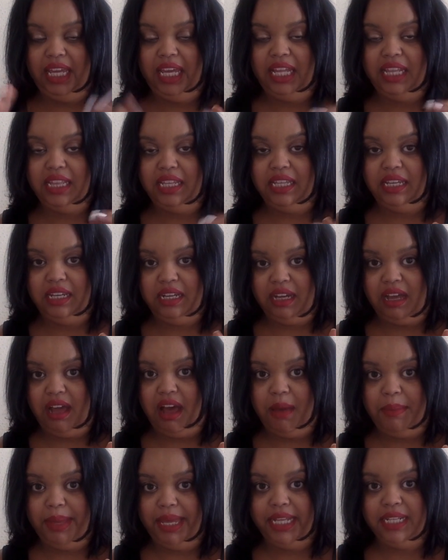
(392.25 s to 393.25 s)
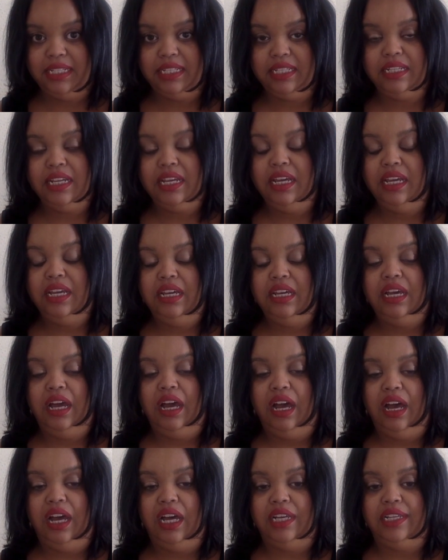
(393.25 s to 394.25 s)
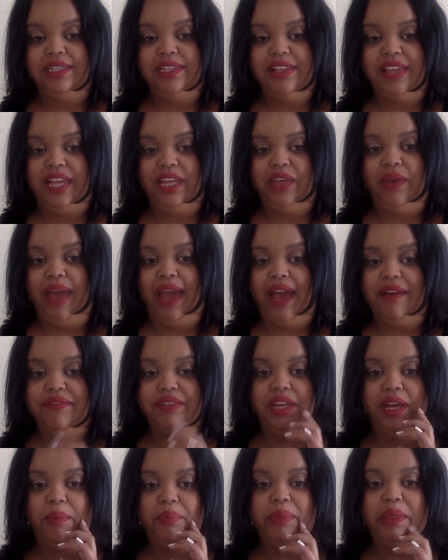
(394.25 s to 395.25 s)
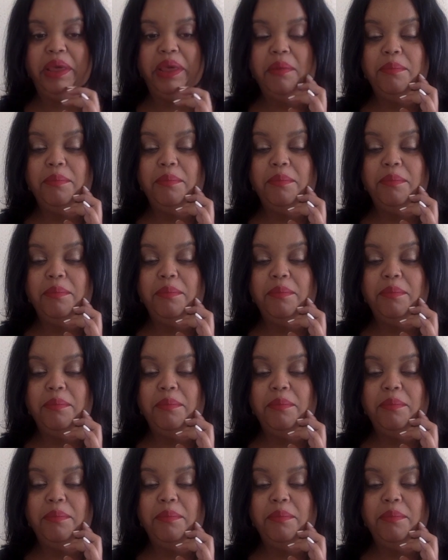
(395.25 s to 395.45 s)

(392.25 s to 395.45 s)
in the comments so that you have them.